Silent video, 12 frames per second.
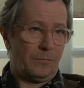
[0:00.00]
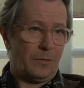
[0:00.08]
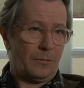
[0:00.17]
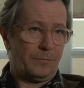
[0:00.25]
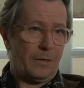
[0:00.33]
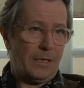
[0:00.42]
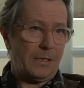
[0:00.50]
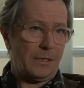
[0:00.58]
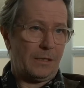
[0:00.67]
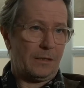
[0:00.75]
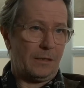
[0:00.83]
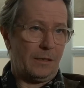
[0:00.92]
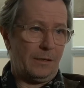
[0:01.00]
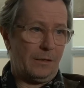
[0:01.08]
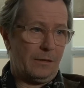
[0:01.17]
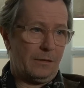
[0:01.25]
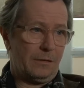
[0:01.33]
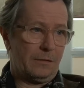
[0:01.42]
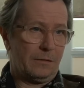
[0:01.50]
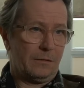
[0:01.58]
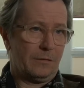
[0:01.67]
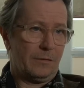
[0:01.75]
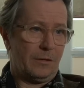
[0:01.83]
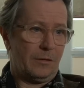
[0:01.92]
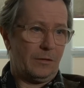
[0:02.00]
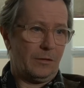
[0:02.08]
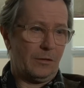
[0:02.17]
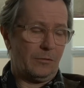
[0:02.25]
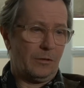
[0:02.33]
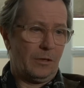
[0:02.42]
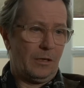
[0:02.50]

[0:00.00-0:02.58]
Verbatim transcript: but basically, uh, you know,